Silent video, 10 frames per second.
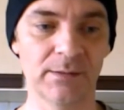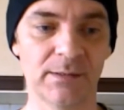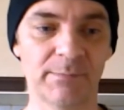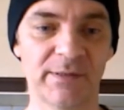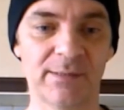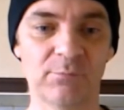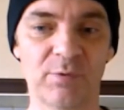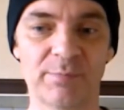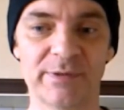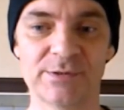um, and that
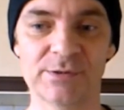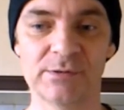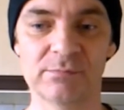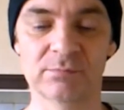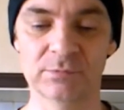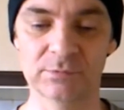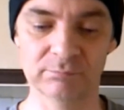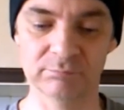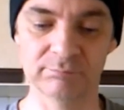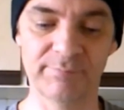would probably do
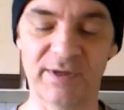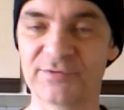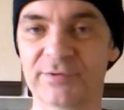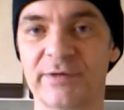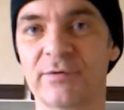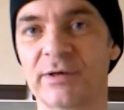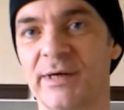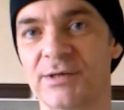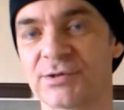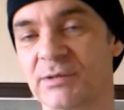a three foot
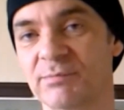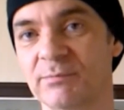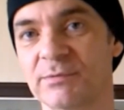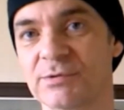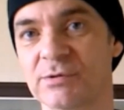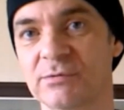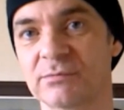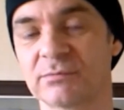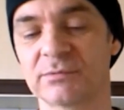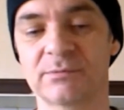cage, no problem at all,
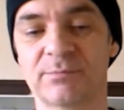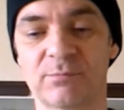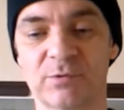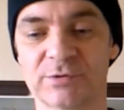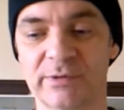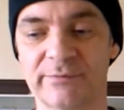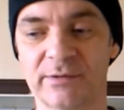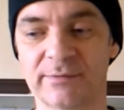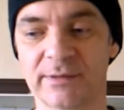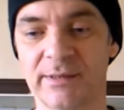no problem
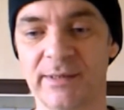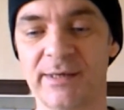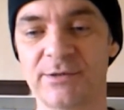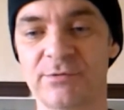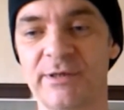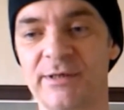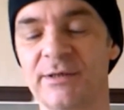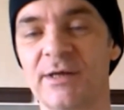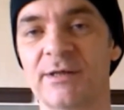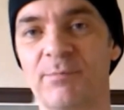whatsoever. And you will
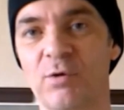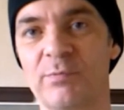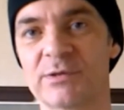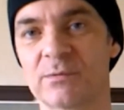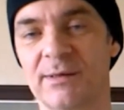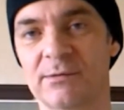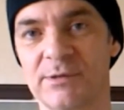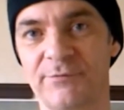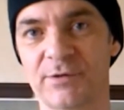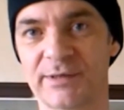need another bulb as
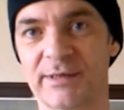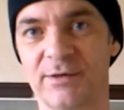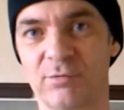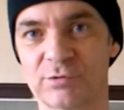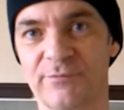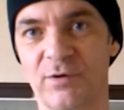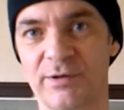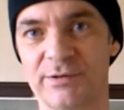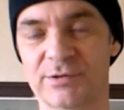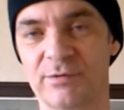well if you're going to get an
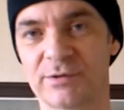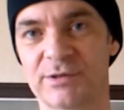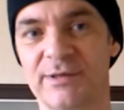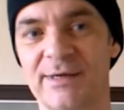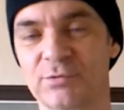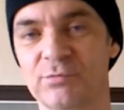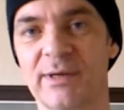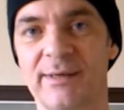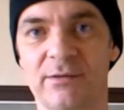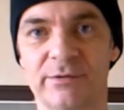ultraviolet, so like natural
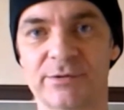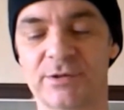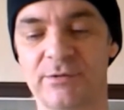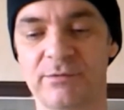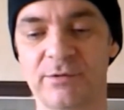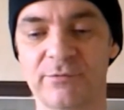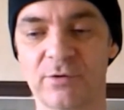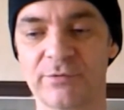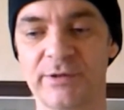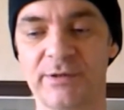daylight. So you've
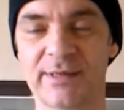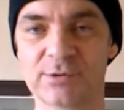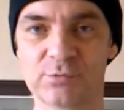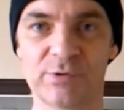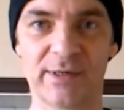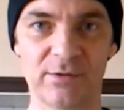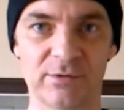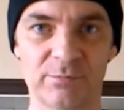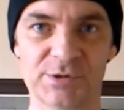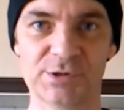got the natural
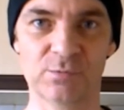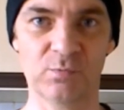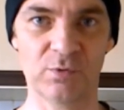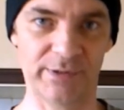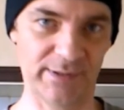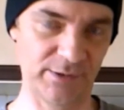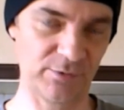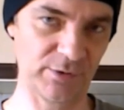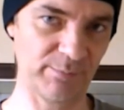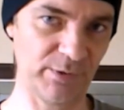daylight, which is the white, and
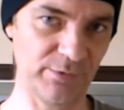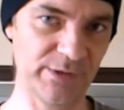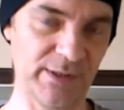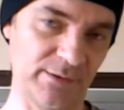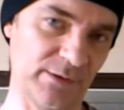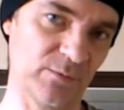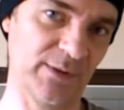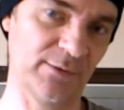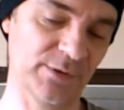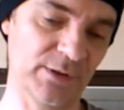you've got the blue tint as
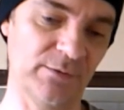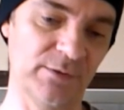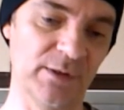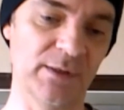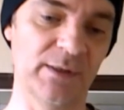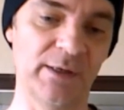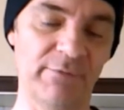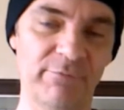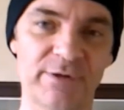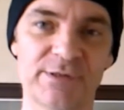well. So
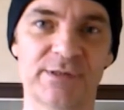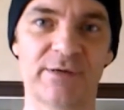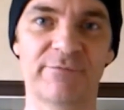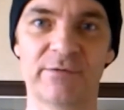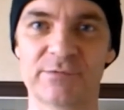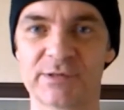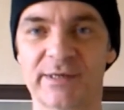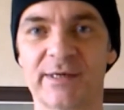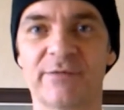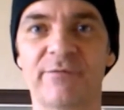it flushes their feathers and
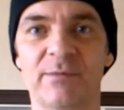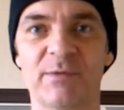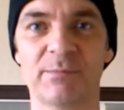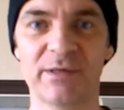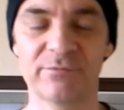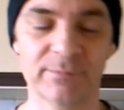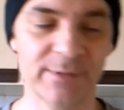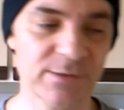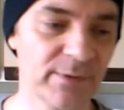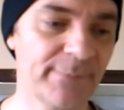they get the vitamin B
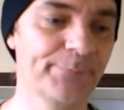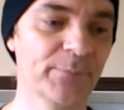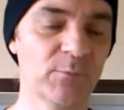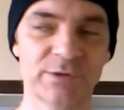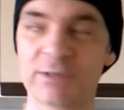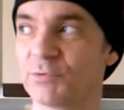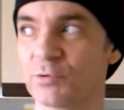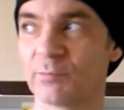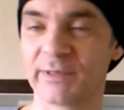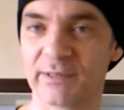from it as well, which they would
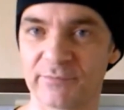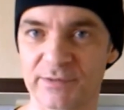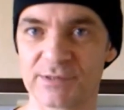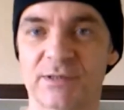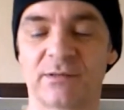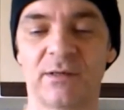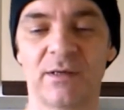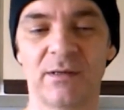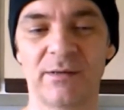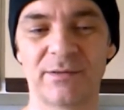normally get the sun.
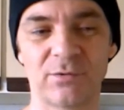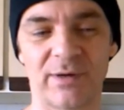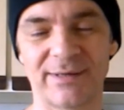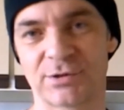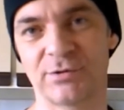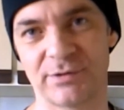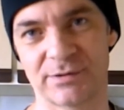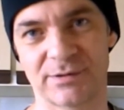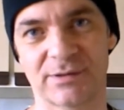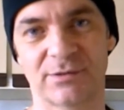They're not as good
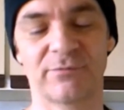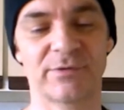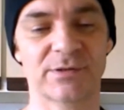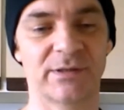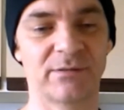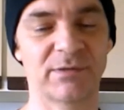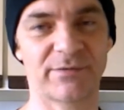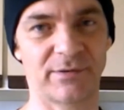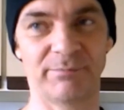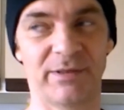as the sun, obviously.
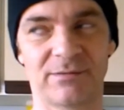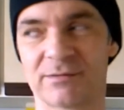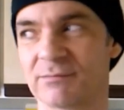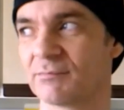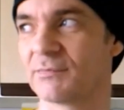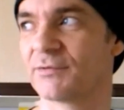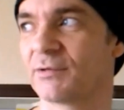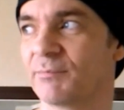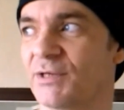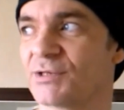Nothing beats
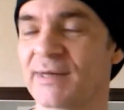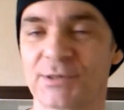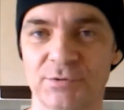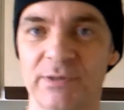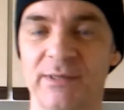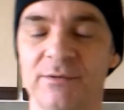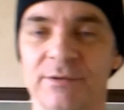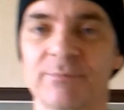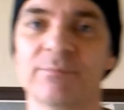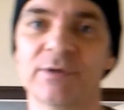nothing beats natural
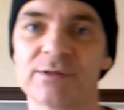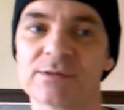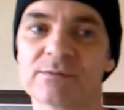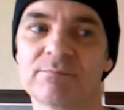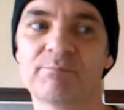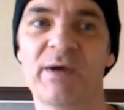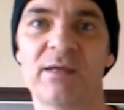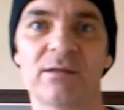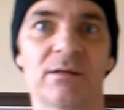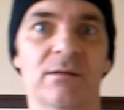daylight, but it's
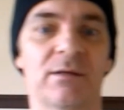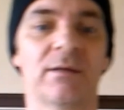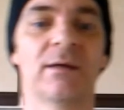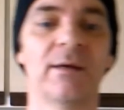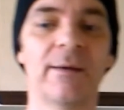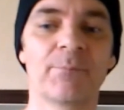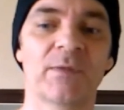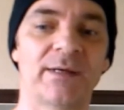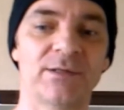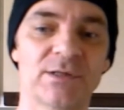better than nothing.
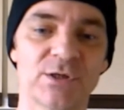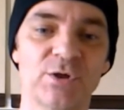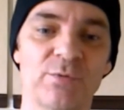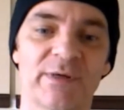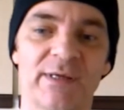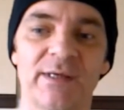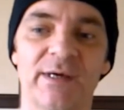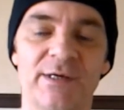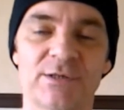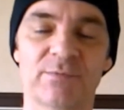And it does illuminate the
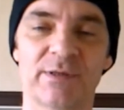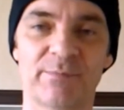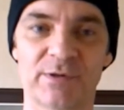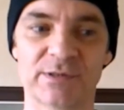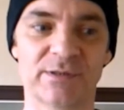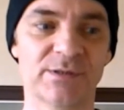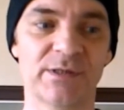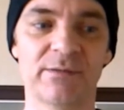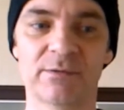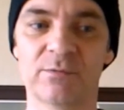cage where the birds can
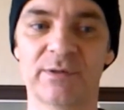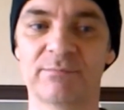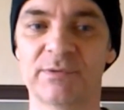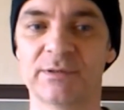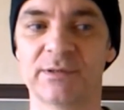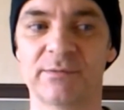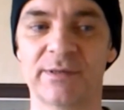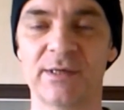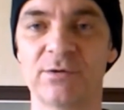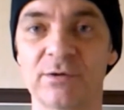see quite, you know,
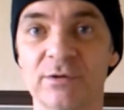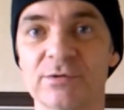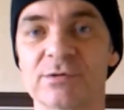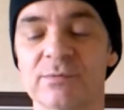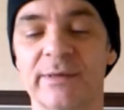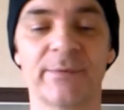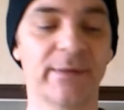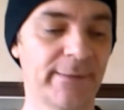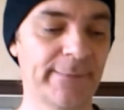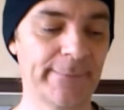and they look nice as well.
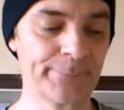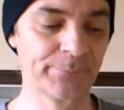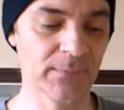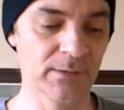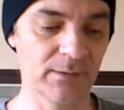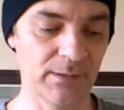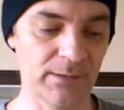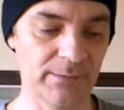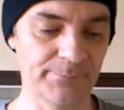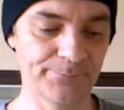
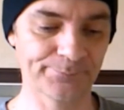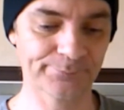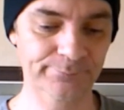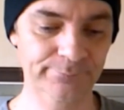Um,